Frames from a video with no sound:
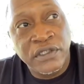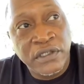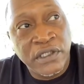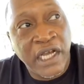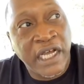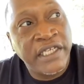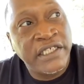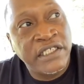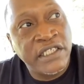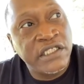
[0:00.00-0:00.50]

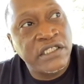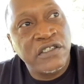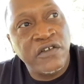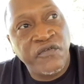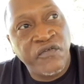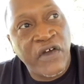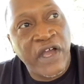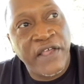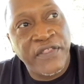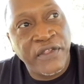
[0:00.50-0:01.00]

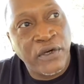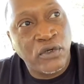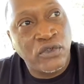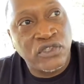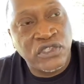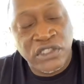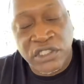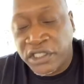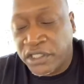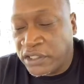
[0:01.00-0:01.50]
Identify
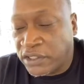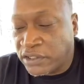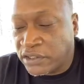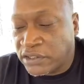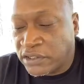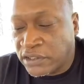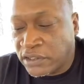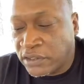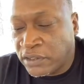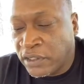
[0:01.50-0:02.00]
those things.
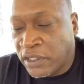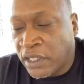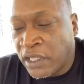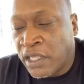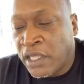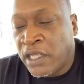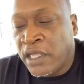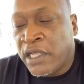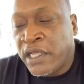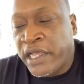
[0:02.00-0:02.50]

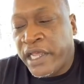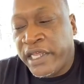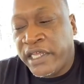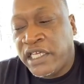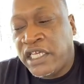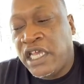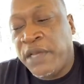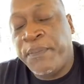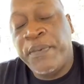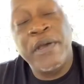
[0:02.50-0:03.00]
And
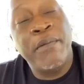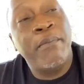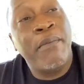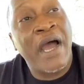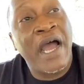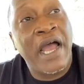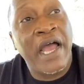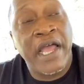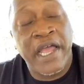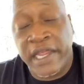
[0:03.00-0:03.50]
keep in
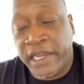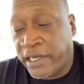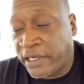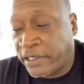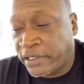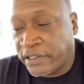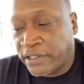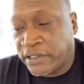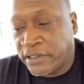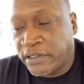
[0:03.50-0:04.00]
mind
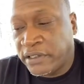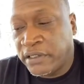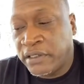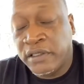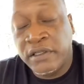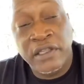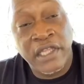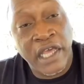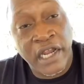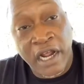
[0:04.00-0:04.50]

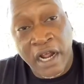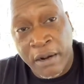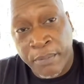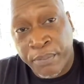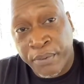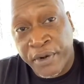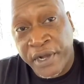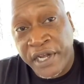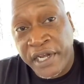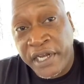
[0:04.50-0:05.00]
that our
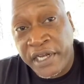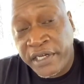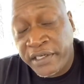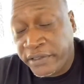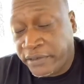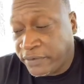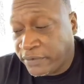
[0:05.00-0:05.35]
brain